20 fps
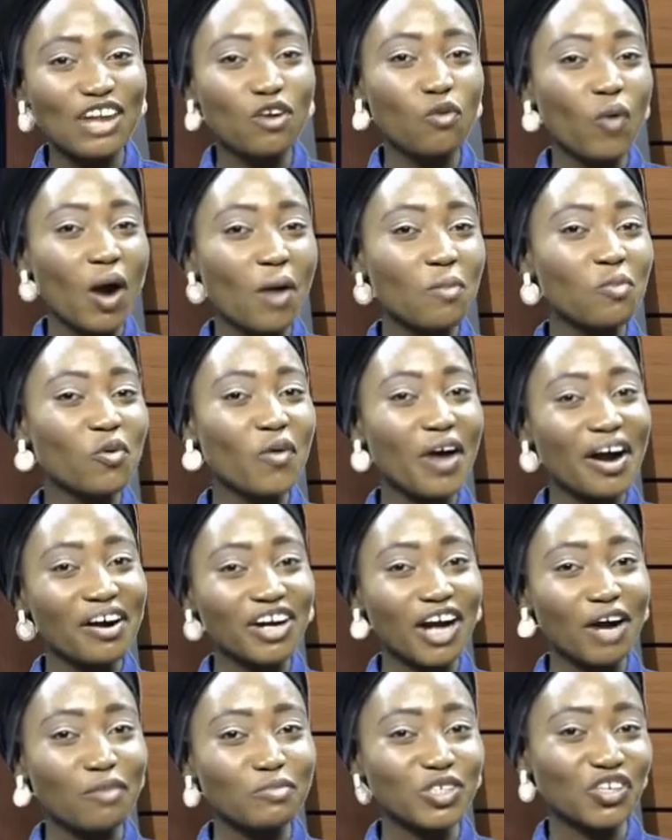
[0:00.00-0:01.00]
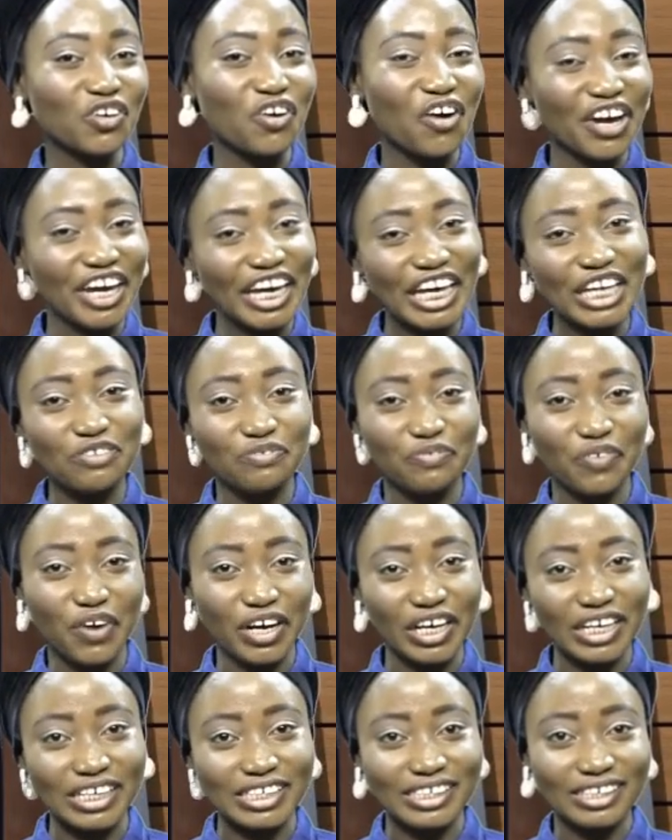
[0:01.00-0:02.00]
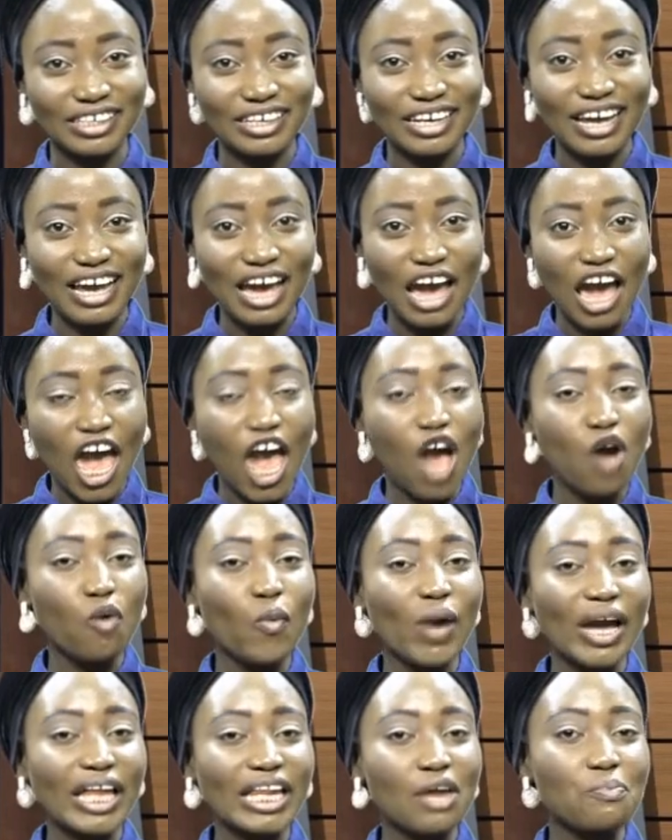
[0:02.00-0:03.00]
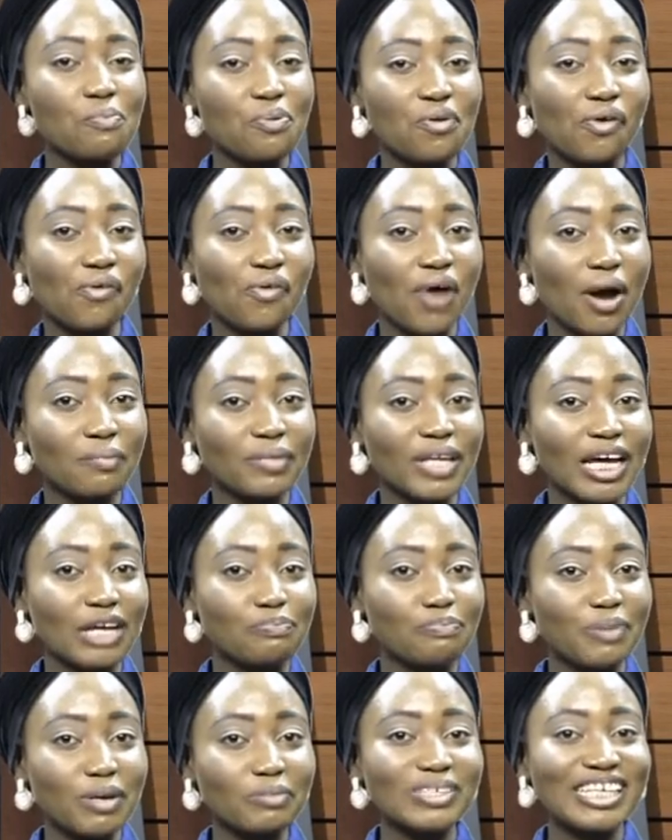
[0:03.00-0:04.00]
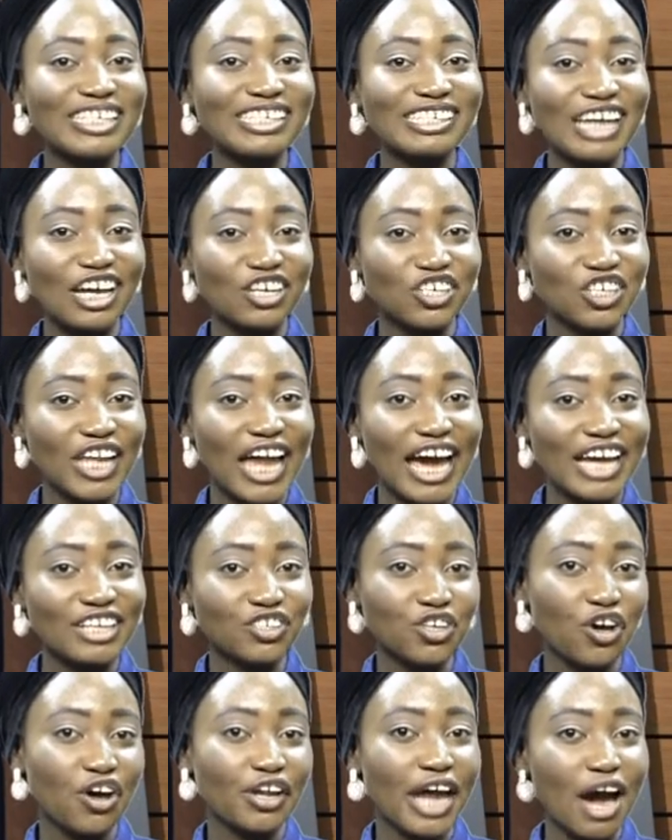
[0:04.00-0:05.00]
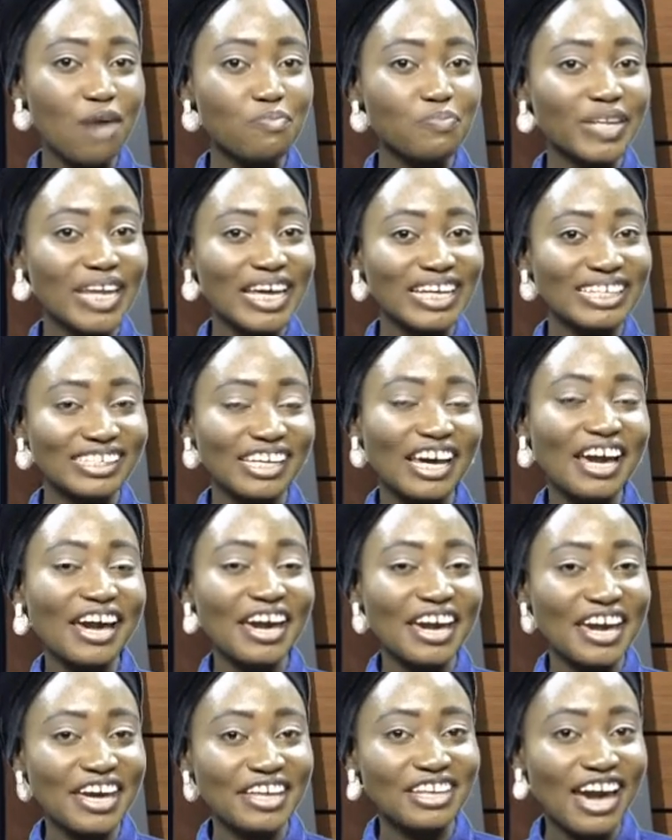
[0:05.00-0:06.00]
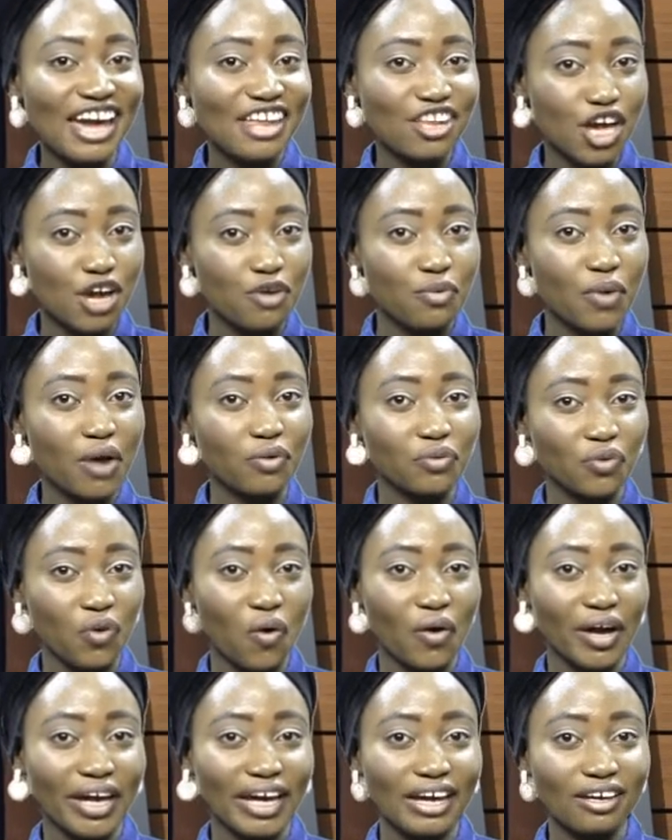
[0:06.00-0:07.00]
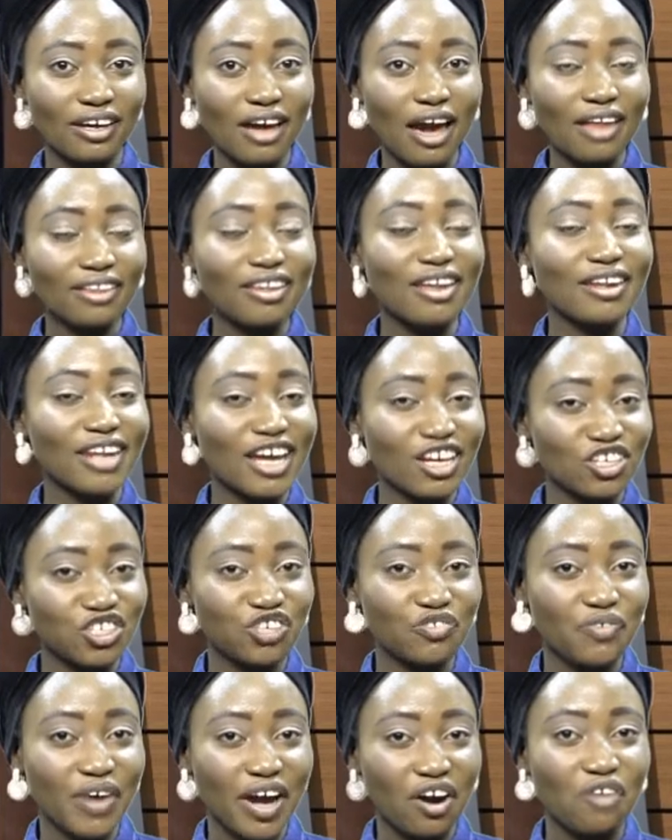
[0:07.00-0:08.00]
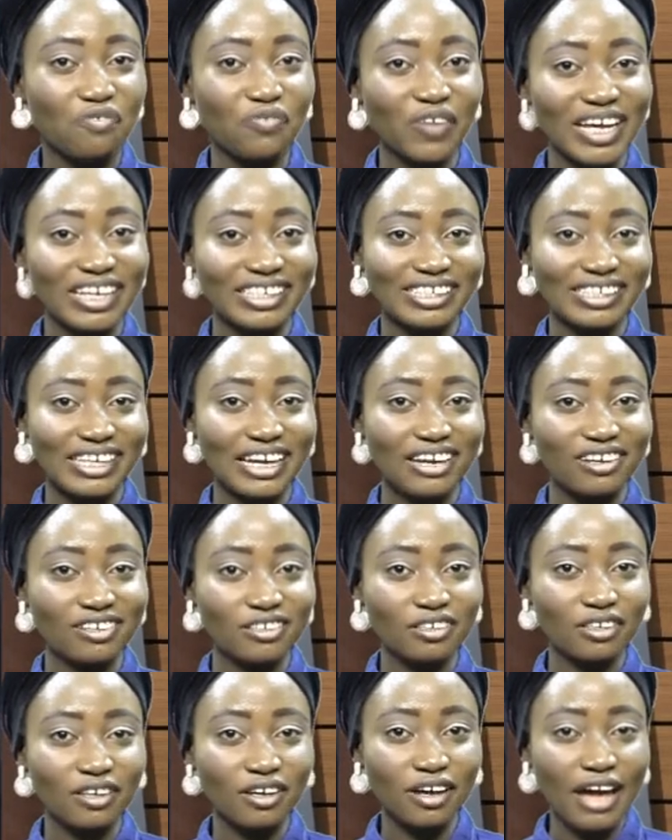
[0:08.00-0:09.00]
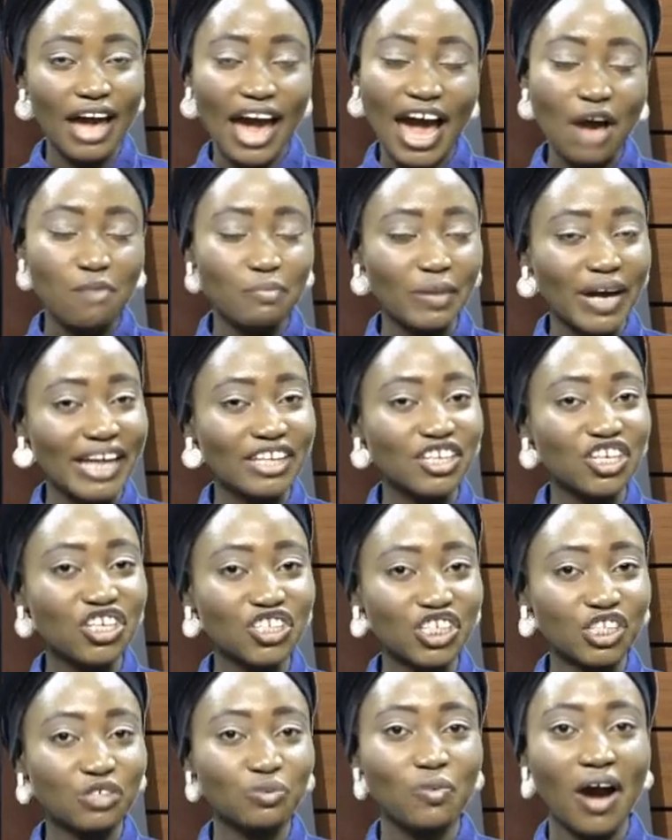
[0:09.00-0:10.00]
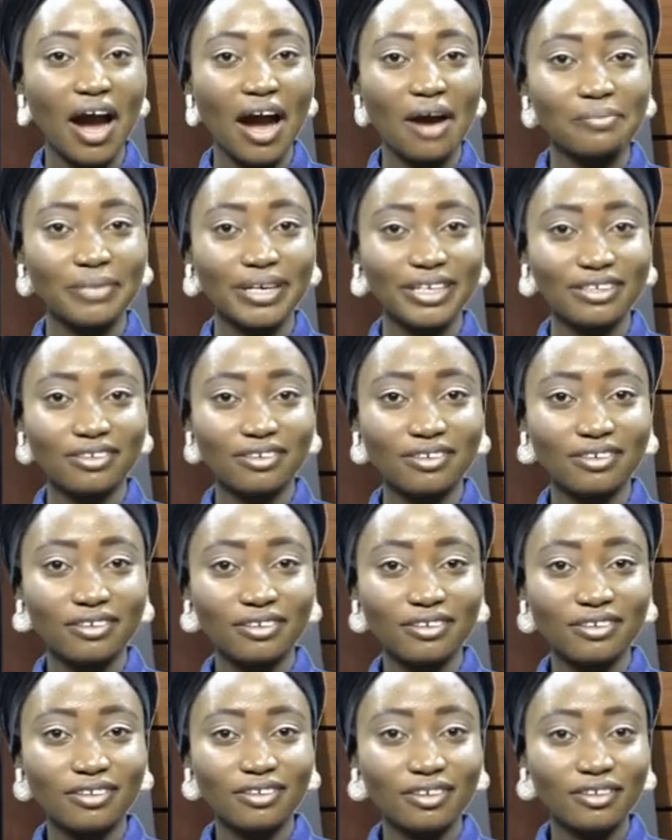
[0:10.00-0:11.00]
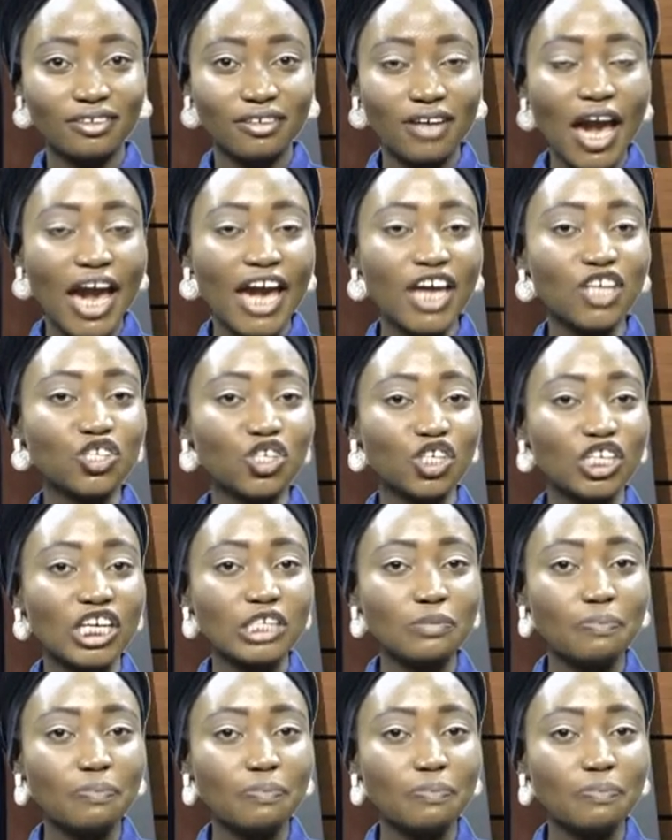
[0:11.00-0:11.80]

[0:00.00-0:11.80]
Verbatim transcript: warm welcome to Kogi in Focus, a weekly program that beams a searchlight on happenings in and around Kogi, the Nigeria Confluence State. I'm Khadijat Mohammed. In today's